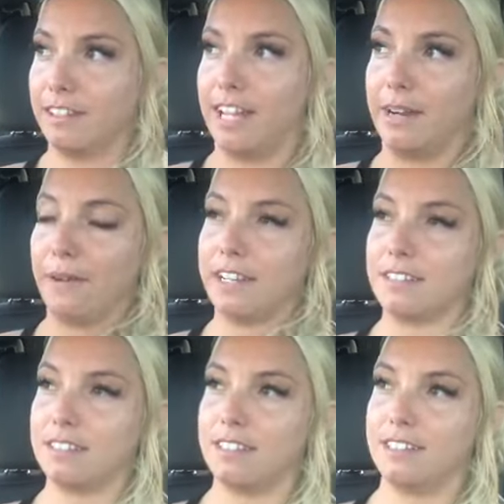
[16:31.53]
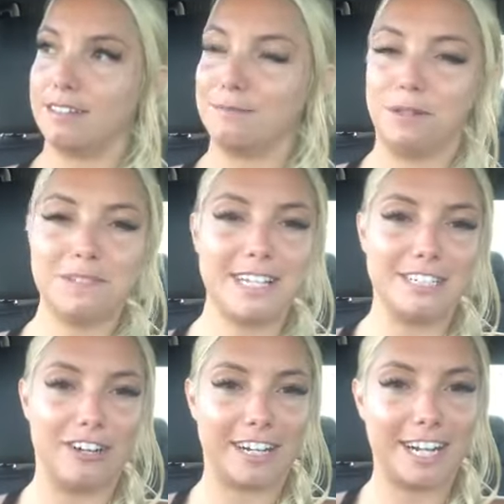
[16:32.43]
anyways what was
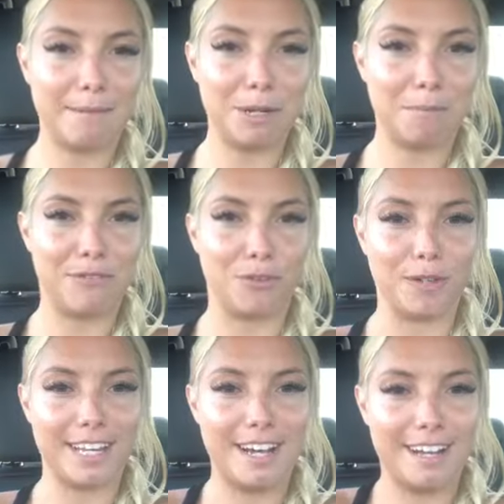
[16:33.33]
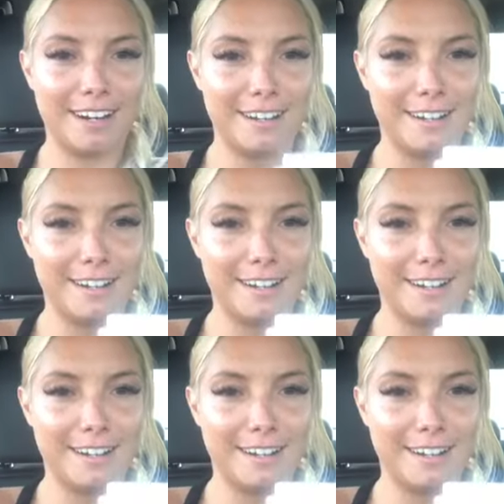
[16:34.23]
i talking about before that